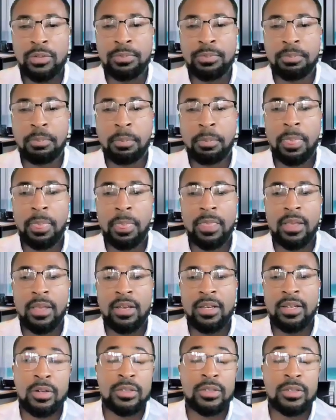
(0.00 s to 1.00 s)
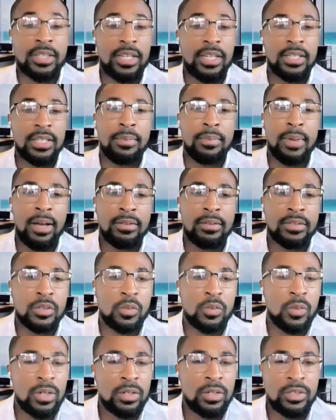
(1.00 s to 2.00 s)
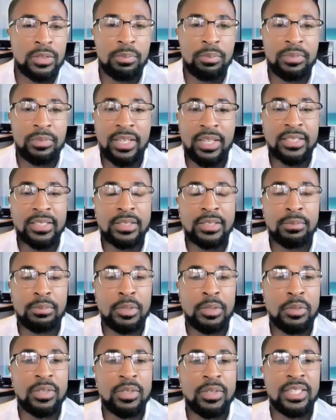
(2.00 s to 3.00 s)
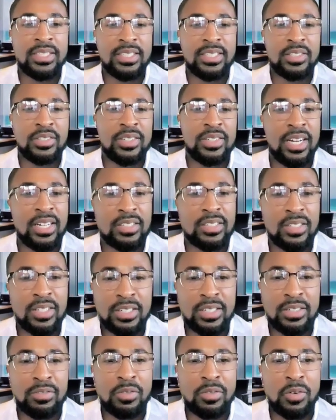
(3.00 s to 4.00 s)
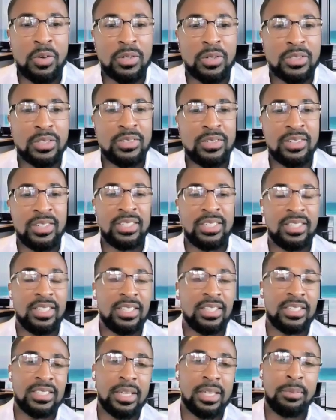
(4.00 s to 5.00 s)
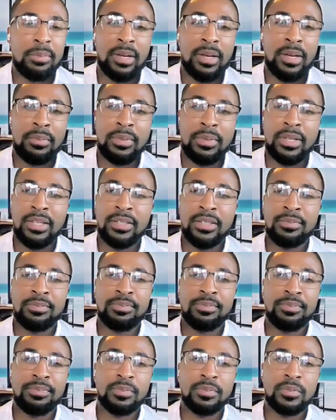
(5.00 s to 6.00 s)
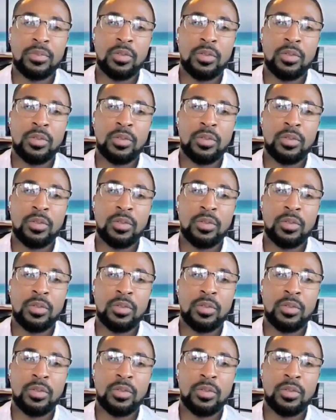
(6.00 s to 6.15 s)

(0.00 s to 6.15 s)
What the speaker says: for you. As far as Kingdom Housing, what are some new things that you guys are looking forward to in this upcoming year?